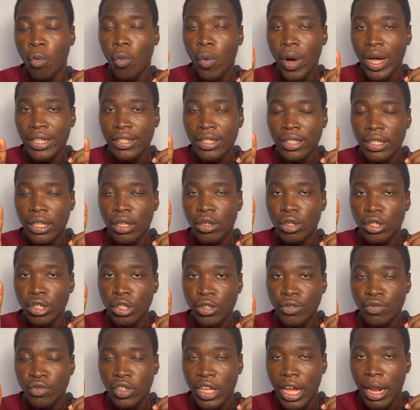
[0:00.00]
Once
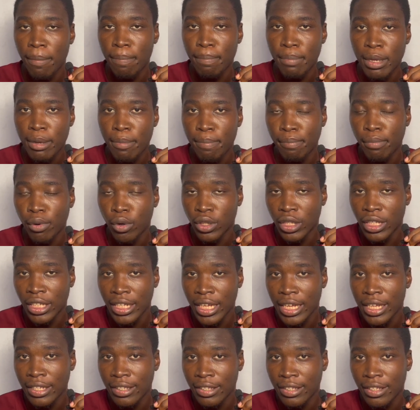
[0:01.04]
individual B
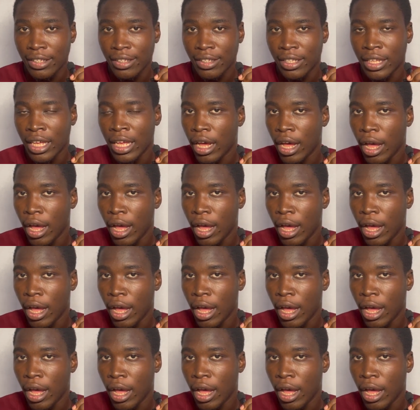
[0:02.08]
purchases